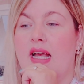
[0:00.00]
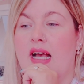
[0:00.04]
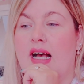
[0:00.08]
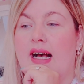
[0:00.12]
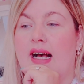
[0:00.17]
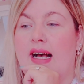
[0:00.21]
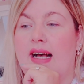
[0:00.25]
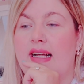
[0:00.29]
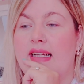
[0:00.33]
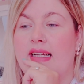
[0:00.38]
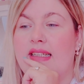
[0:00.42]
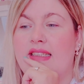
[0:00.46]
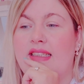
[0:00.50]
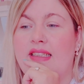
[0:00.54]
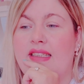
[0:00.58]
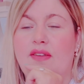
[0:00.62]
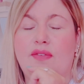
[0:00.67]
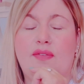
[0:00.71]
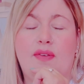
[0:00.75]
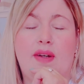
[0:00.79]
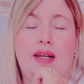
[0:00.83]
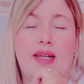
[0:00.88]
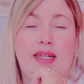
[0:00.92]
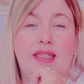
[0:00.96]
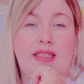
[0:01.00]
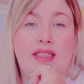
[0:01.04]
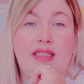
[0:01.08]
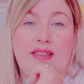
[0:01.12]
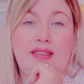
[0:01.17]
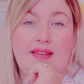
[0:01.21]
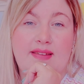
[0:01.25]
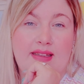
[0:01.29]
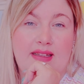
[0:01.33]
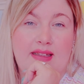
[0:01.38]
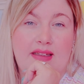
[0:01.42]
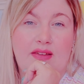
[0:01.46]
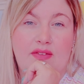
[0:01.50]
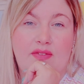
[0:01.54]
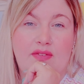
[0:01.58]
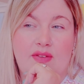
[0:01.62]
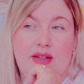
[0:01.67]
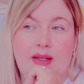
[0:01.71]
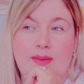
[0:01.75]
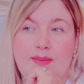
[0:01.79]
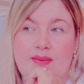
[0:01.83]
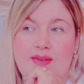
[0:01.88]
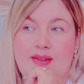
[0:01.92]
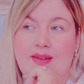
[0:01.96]
and you find yourself
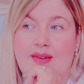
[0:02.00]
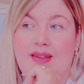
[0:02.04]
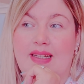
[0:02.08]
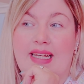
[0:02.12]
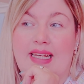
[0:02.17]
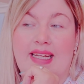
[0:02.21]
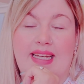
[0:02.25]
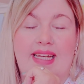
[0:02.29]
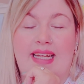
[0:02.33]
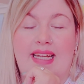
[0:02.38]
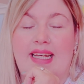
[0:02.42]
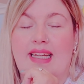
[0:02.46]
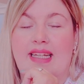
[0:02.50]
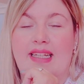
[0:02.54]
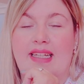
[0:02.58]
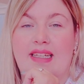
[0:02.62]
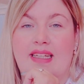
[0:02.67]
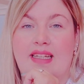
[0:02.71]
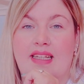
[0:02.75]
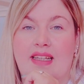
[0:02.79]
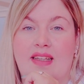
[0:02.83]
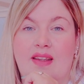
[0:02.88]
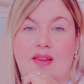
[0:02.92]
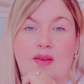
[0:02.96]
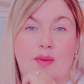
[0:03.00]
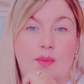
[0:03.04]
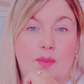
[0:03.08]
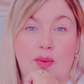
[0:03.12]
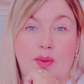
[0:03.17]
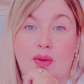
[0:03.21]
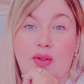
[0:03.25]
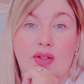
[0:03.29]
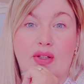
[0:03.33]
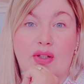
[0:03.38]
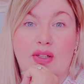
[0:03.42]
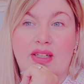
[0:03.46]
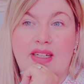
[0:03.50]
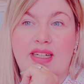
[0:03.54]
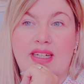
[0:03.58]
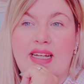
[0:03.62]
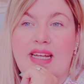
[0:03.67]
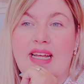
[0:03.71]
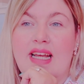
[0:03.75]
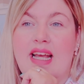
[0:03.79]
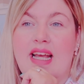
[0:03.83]
absolutely hating the work,